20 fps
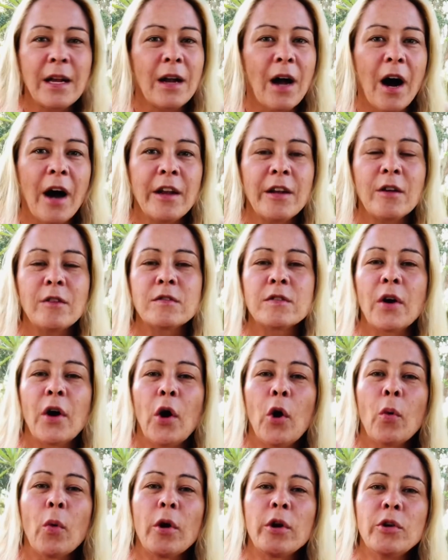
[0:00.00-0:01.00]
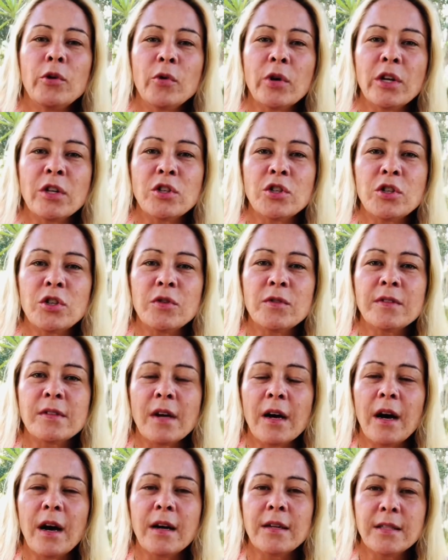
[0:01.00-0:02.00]
audios where you can choose
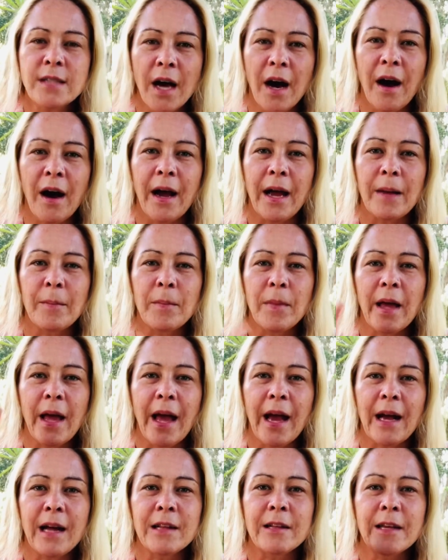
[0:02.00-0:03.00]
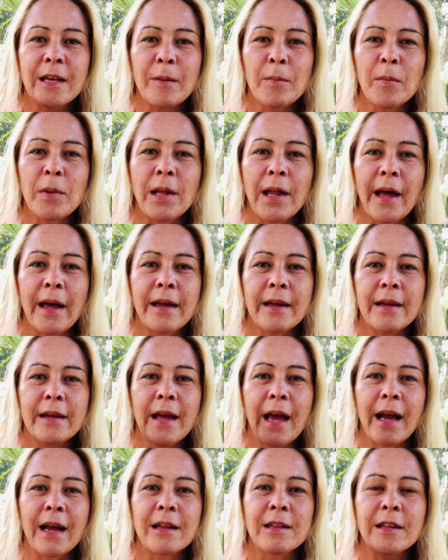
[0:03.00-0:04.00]
a time and click and play
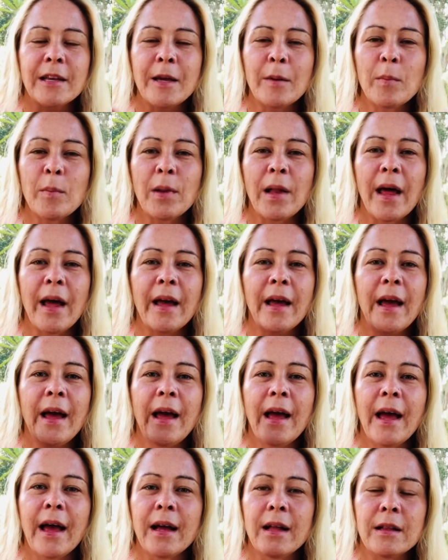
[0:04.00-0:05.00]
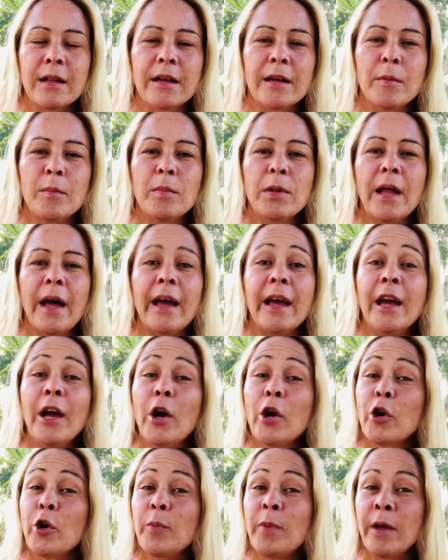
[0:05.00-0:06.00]
and click and play and click and play.
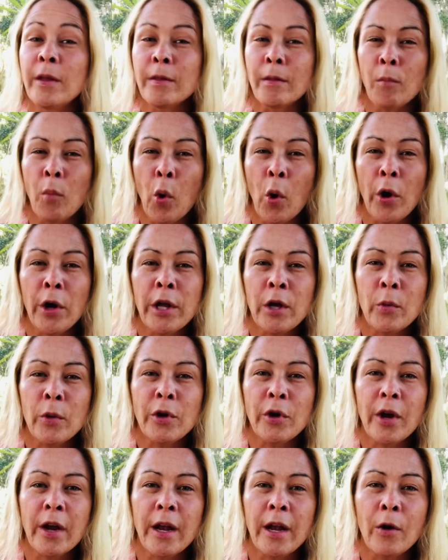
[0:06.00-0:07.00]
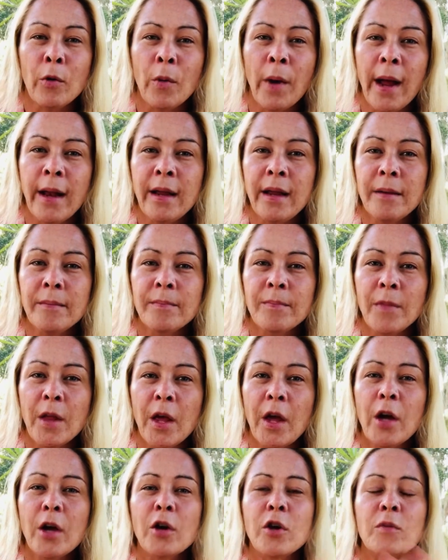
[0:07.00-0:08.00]
Could be in the morning when you're getting ready.
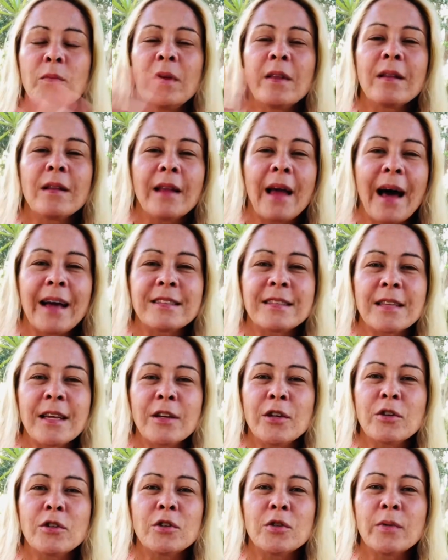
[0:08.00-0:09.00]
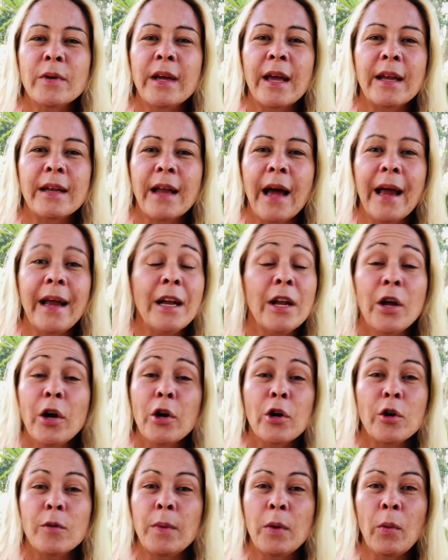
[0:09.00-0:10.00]
Could be the last thing you're doing at night.
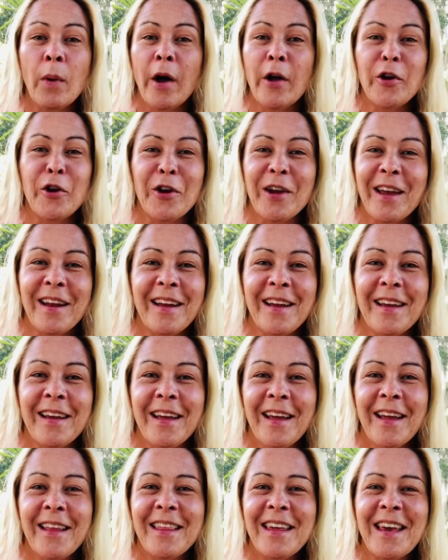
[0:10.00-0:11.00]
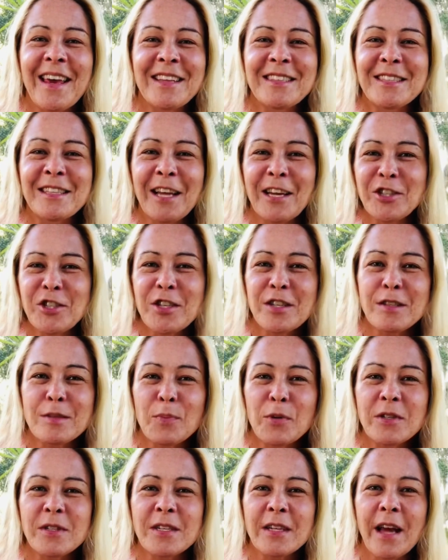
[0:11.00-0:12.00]
Could be while you're getting the kids' lunches
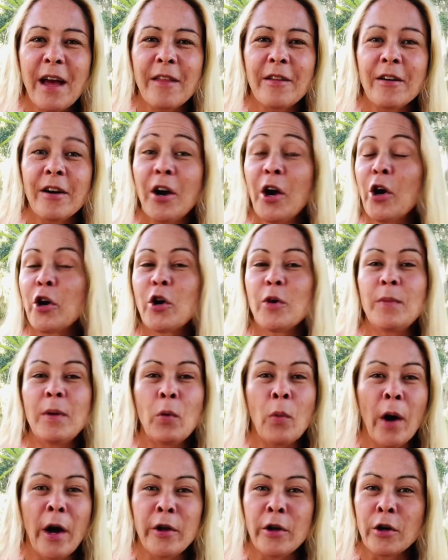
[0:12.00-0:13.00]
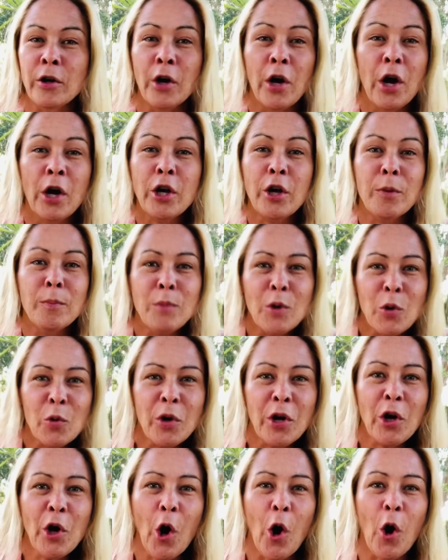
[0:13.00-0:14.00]
put together. Could be while you're
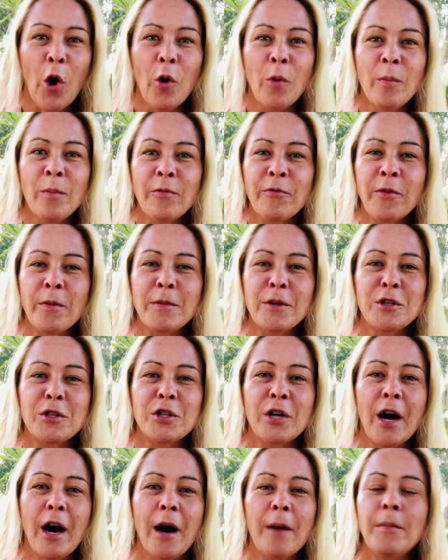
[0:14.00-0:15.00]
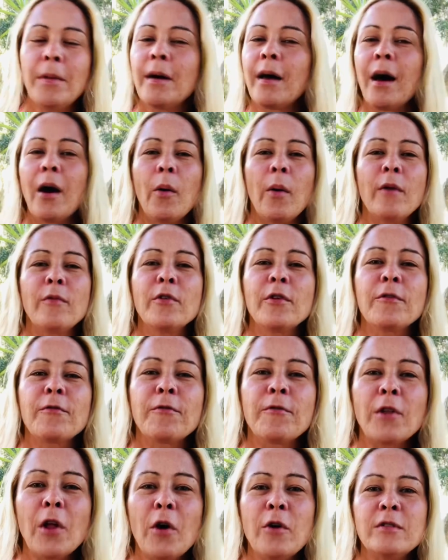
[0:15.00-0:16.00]
commuting home from your job. However it
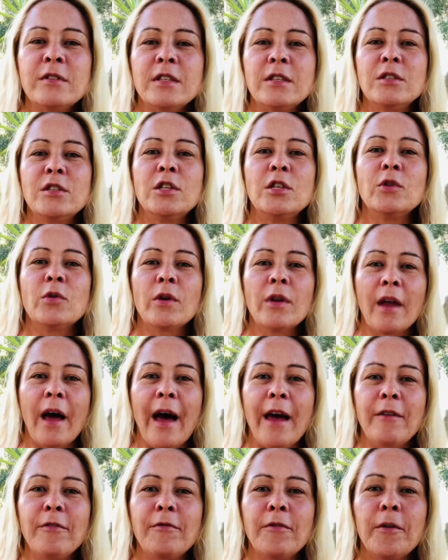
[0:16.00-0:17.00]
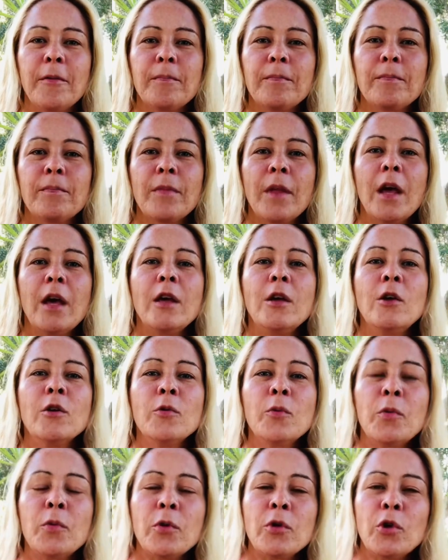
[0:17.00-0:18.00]
flows into your life,
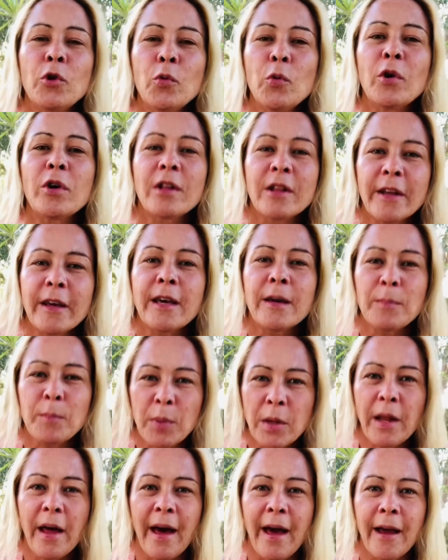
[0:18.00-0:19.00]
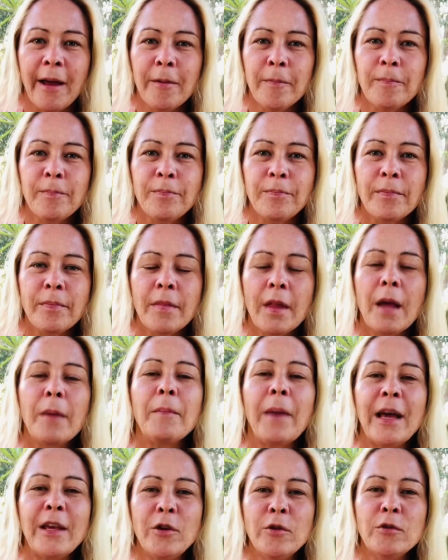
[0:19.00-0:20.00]
you will click and play
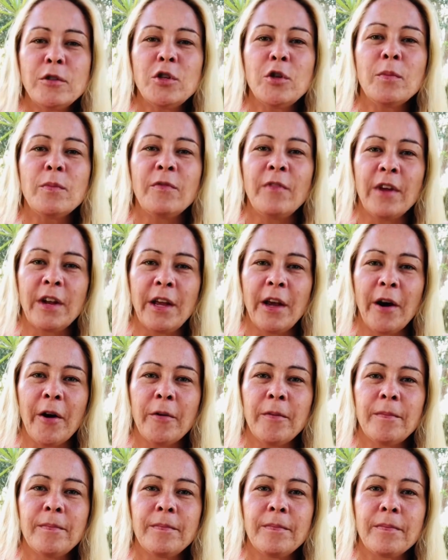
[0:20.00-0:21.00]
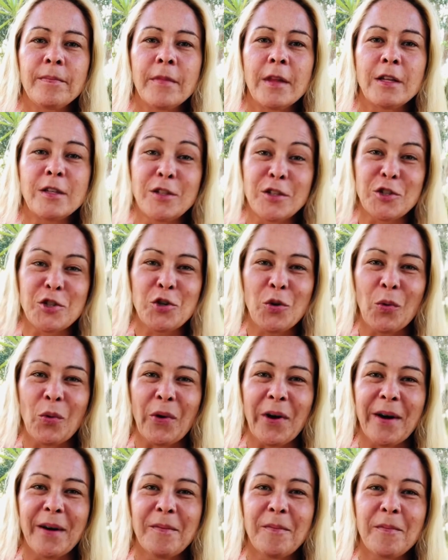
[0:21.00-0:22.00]
my YouTube video, du
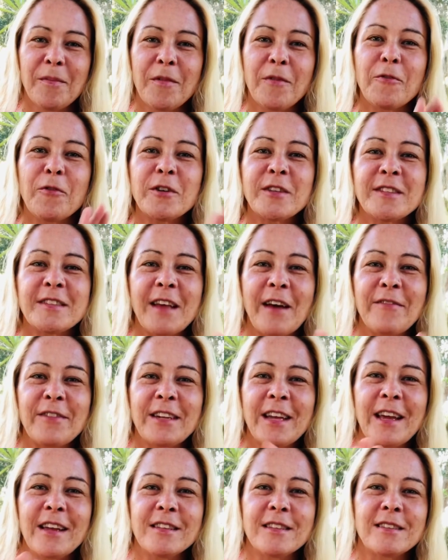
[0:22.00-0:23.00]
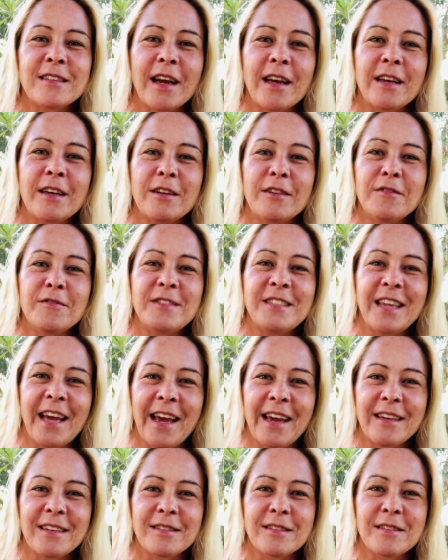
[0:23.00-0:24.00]
jour, for 7 consecutive
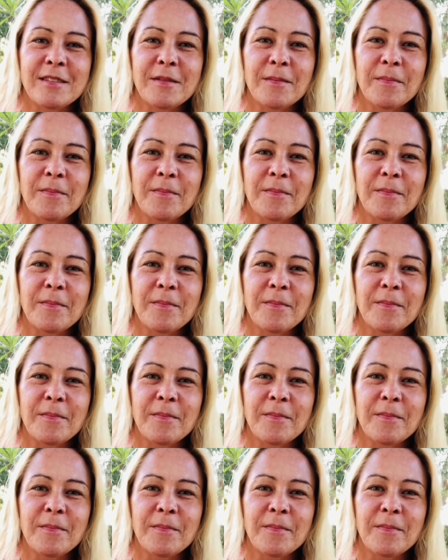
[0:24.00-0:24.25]
days.